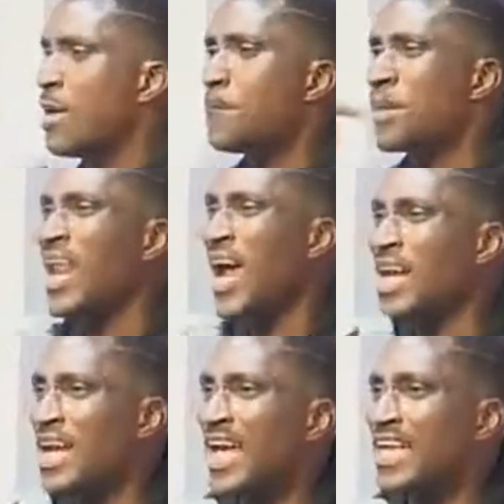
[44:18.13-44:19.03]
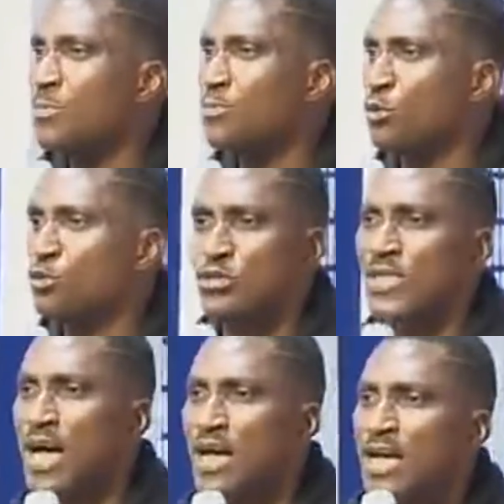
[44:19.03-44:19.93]
Plan like a
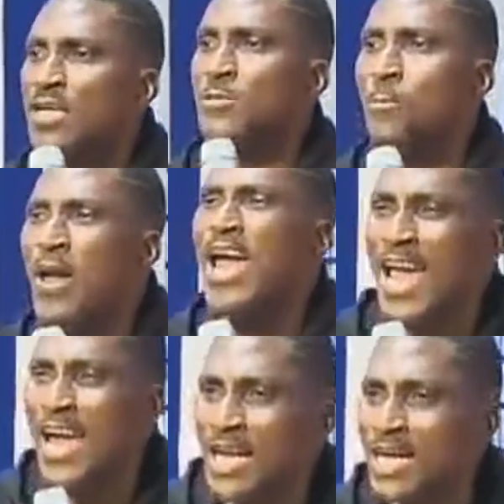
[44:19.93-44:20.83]
producer. Speak